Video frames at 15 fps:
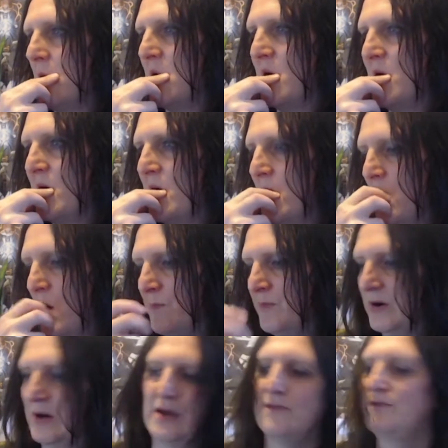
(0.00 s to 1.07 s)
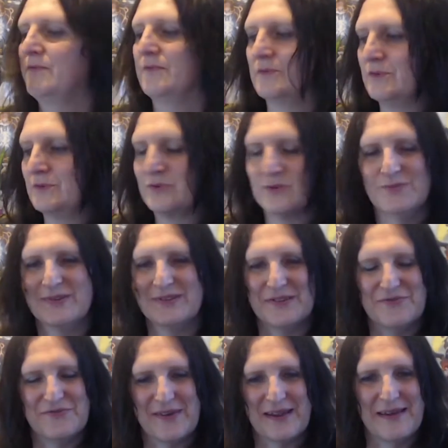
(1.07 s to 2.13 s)
But if someone
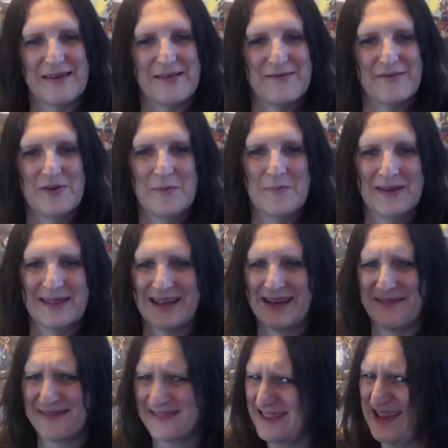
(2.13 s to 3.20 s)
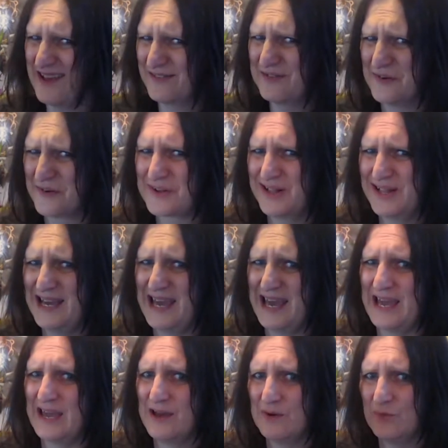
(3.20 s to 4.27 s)
had read it through, been like, that's not
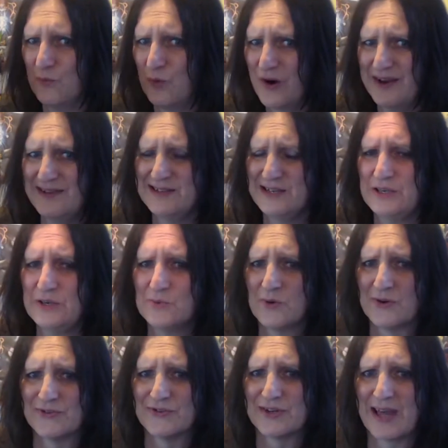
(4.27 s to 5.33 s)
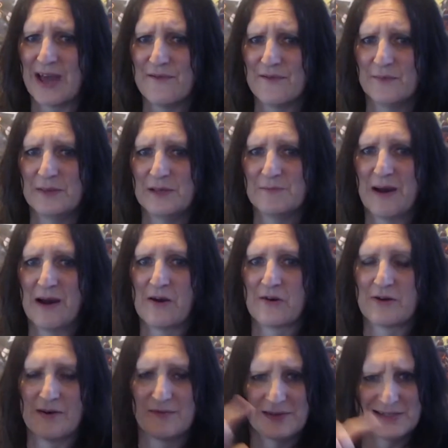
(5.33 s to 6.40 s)
clear. What is it you want to get from this
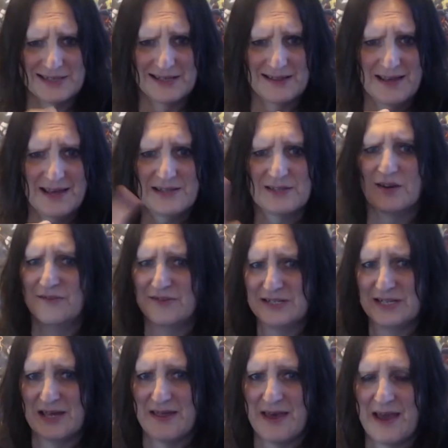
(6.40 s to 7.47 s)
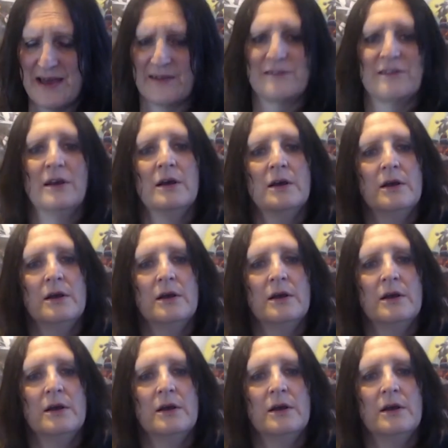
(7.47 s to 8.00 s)
paragraph? Is it this or is it this?